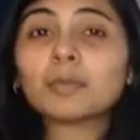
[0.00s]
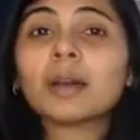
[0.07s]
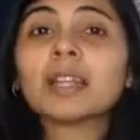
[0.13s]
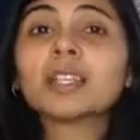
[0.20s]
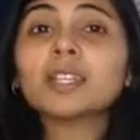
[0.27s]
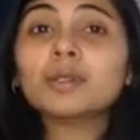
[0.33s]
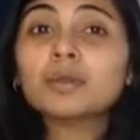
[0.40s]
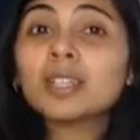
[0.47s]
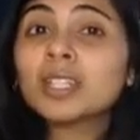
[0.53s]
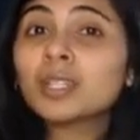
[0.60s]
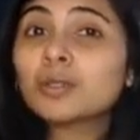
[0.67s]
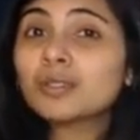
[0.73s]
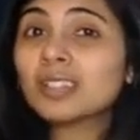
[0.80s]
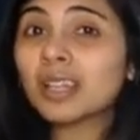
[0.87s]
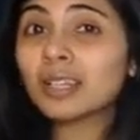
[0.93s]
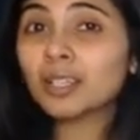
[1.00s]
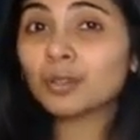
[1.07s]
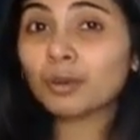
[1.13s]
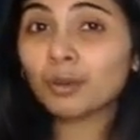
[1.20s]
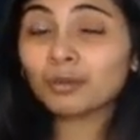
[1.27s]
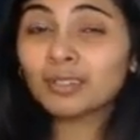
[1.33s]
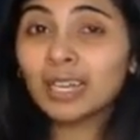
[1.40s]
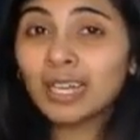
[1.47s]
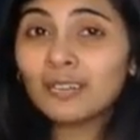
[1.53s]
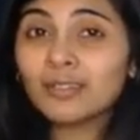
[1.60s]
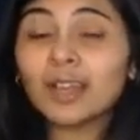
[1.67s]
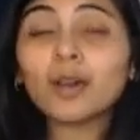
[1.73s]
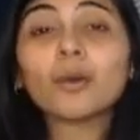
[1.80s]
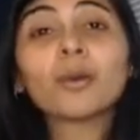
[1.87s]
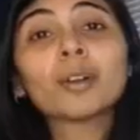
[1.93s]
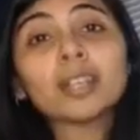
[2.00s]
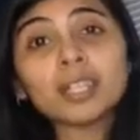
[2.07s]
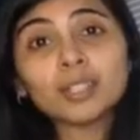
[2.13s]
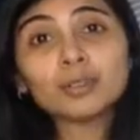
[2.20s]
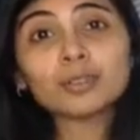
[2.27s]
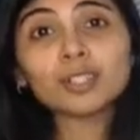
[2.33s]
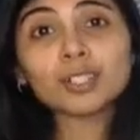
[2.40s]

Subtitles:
but you can use that in your own life or in your